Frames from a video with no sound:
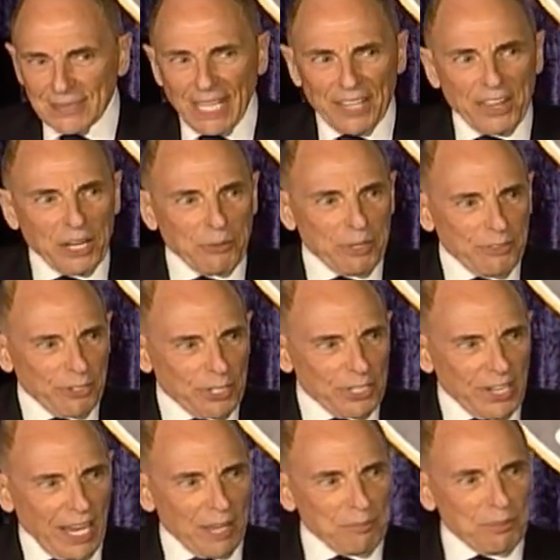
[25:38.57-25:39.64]
I think we've heard
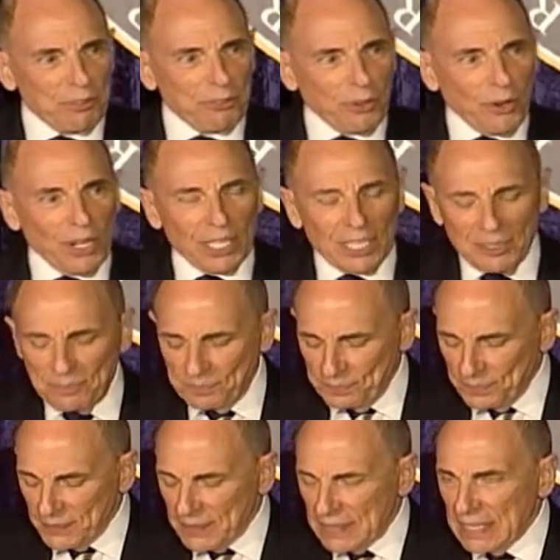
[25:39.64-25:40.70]
that before.
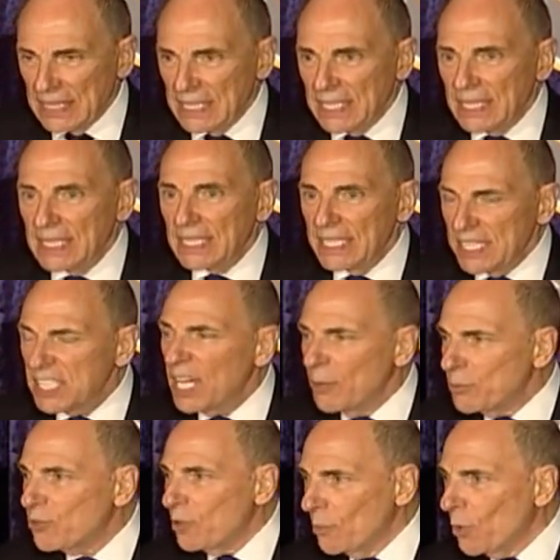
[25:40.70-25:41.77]
This
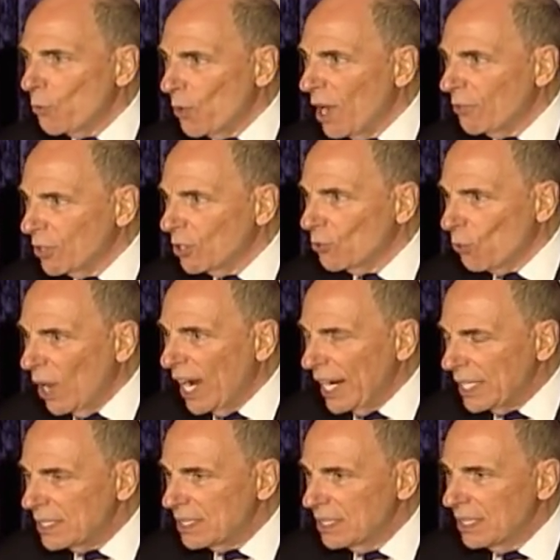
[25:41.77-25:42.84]
comes from the Reverend
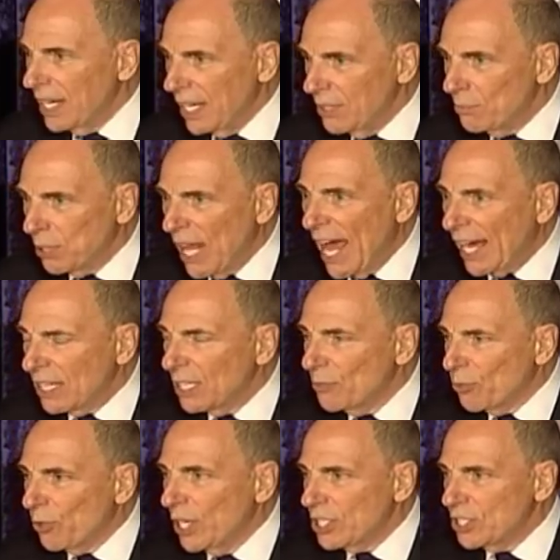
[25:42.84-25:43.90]
Wright and Black
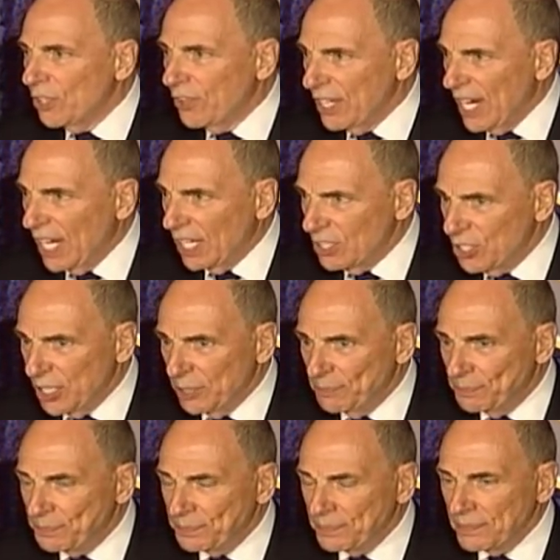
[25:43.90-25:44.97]
Liberation Theology,
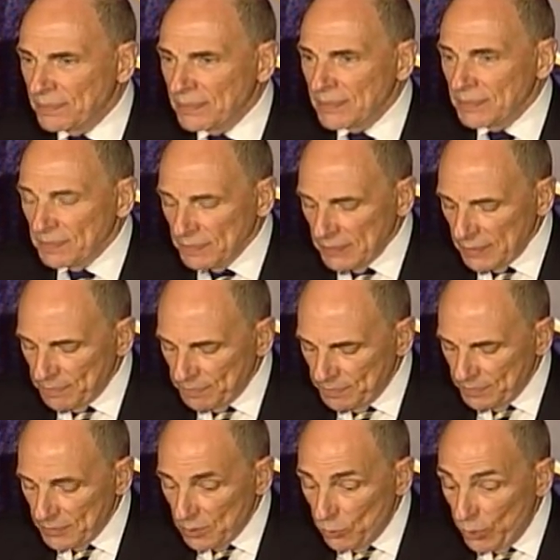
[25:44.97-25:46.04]

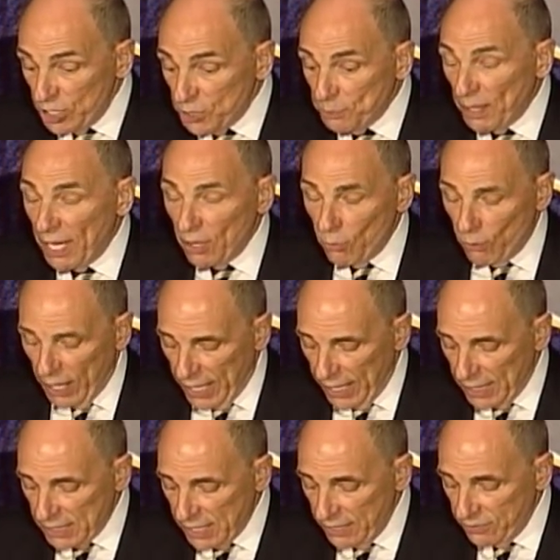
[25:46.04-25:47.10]
which, by the way,
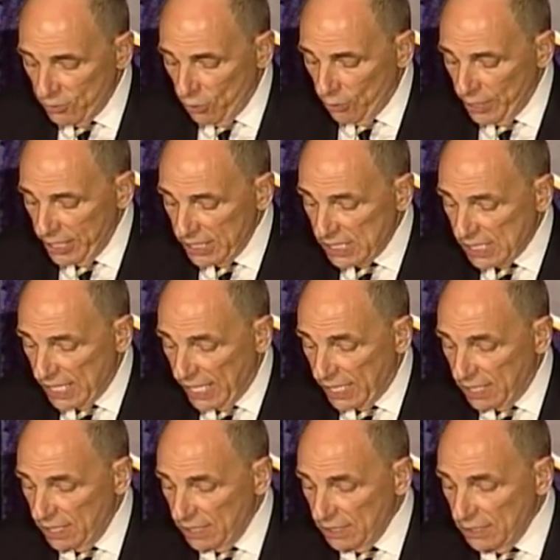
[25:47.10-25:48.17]
as I've already said,